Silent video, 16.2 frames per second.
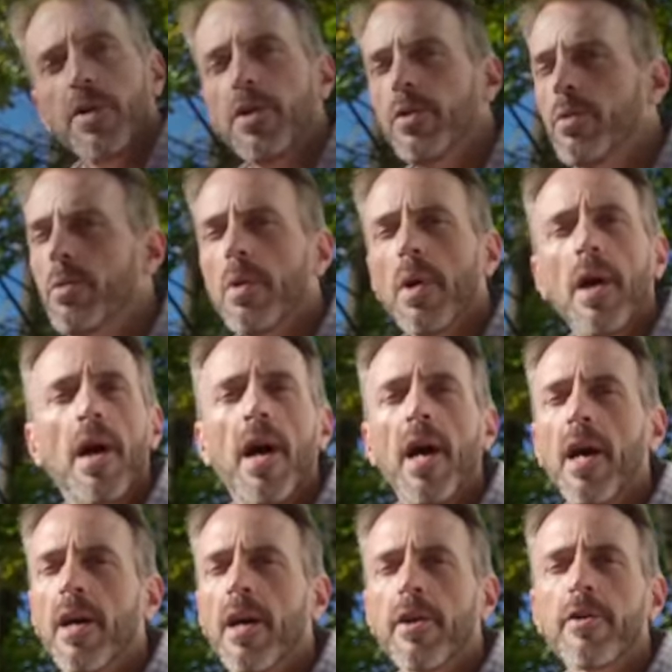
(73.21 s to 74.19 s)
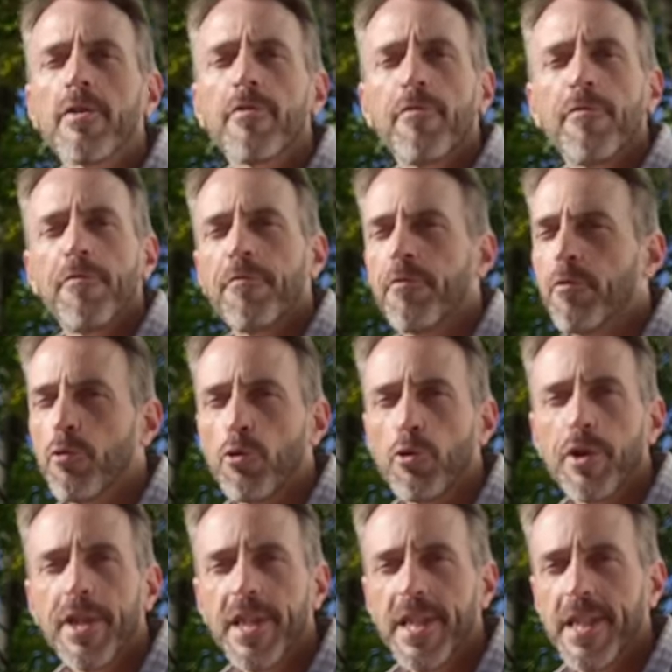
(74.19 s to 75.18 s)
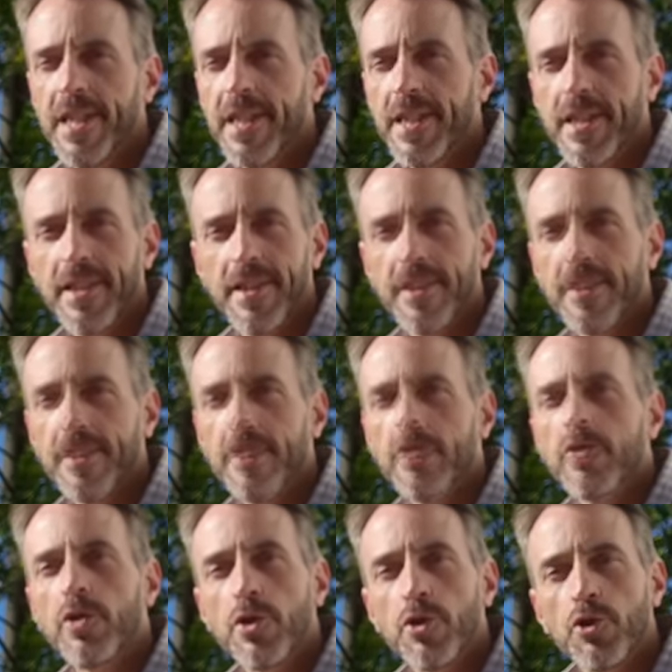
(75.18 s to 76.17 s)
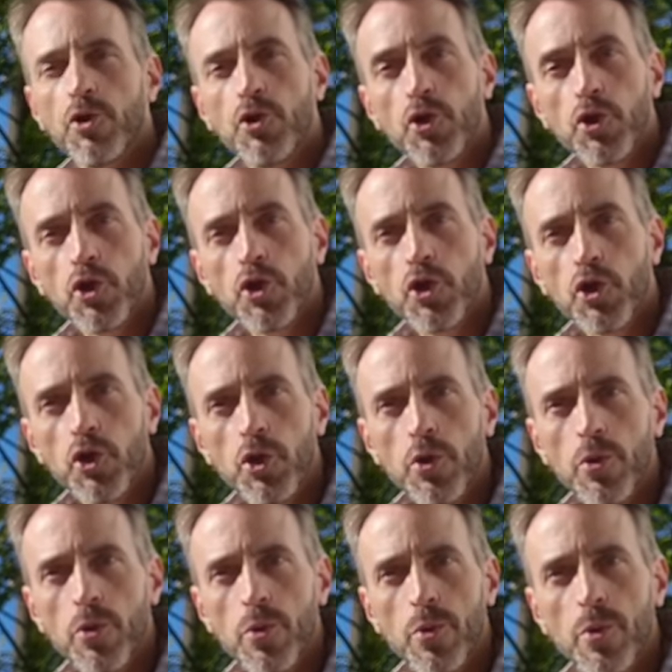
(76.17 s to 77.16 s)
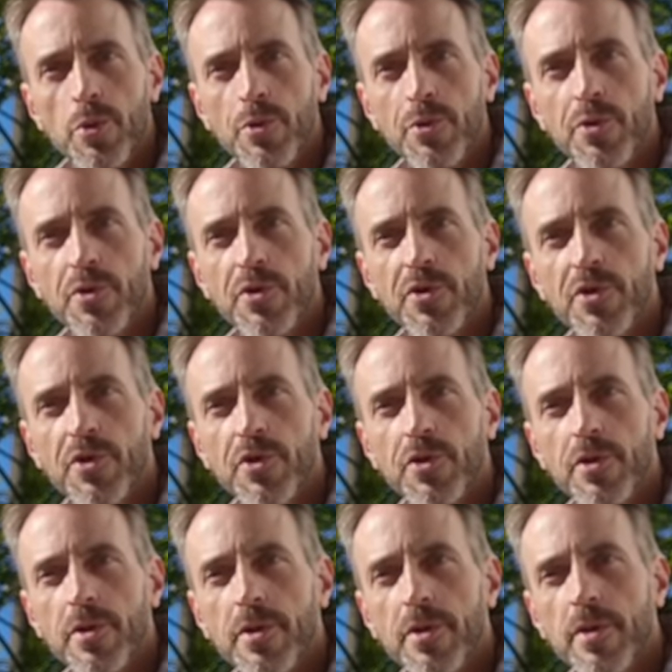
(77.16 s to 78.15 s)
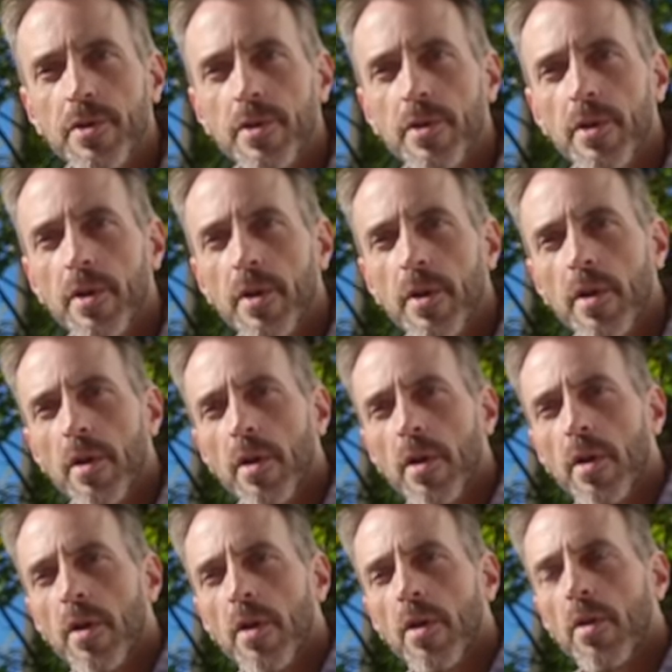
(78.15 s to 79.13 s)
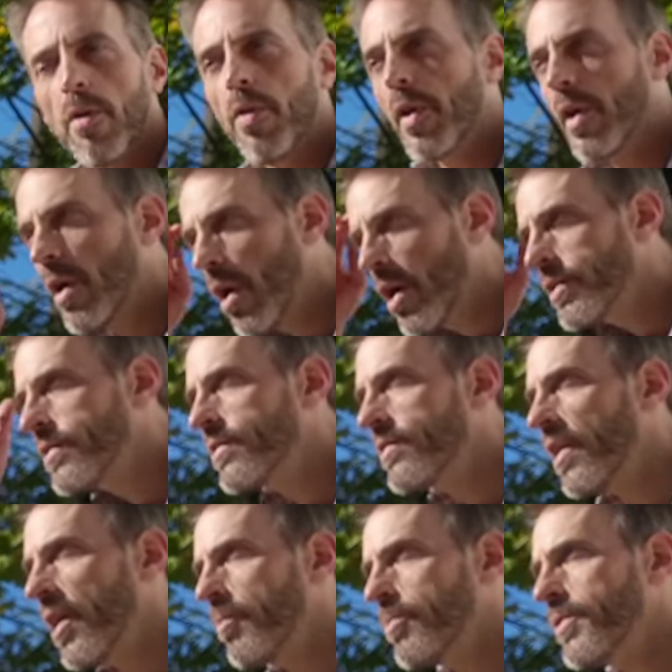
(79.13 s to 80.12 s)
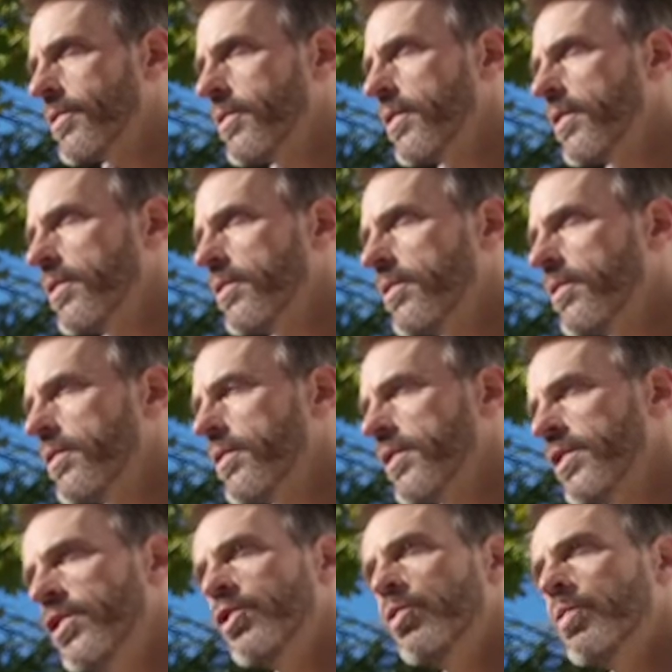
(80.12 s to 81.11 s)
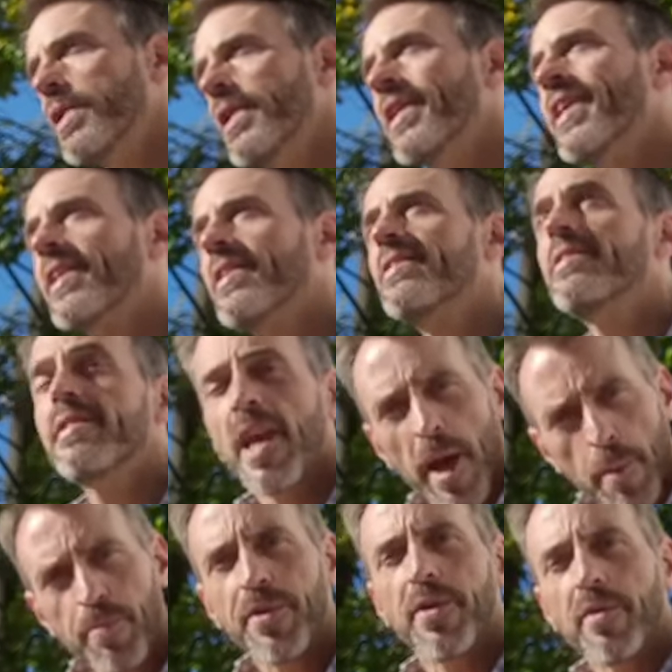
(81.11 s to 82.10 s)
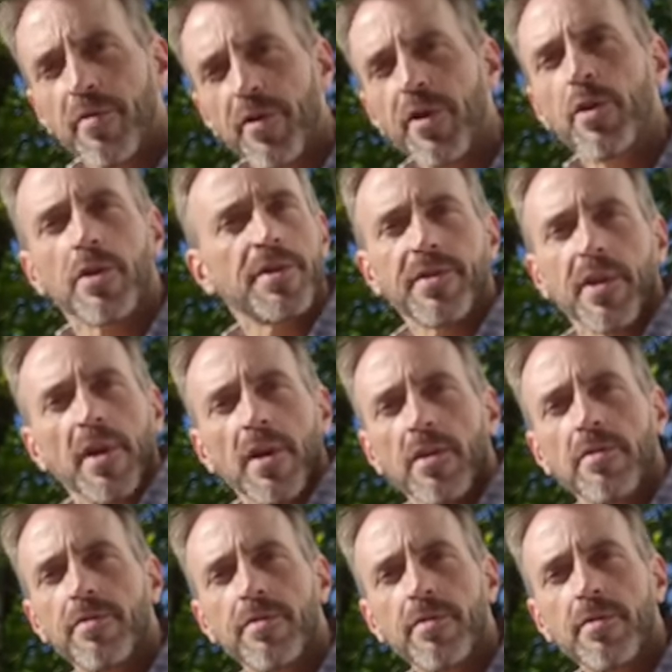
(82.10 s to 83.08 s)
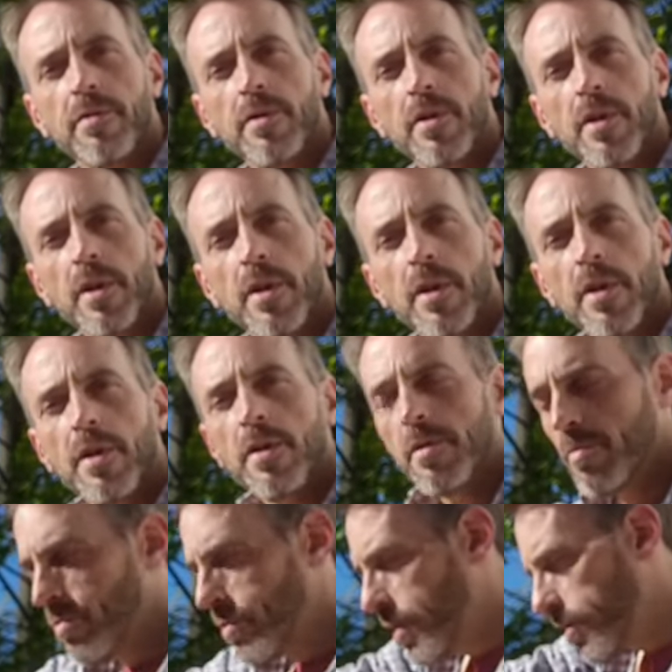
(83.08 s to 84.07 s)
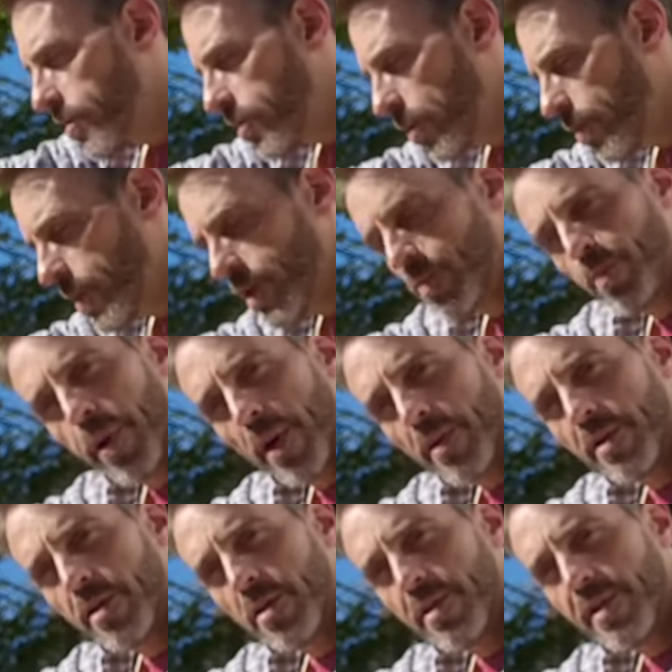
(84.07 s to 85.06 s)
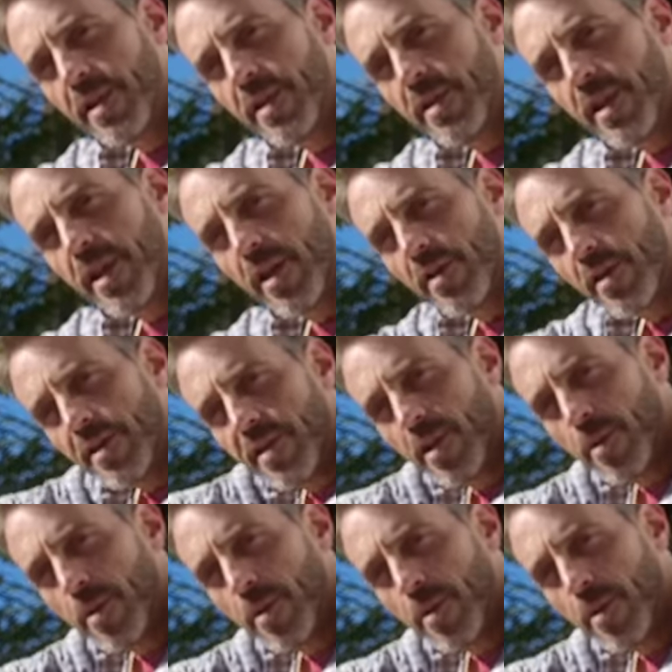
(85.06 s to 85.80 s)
you are free to choose the concept you will accept of yourself. There's so much bundled in there. Let's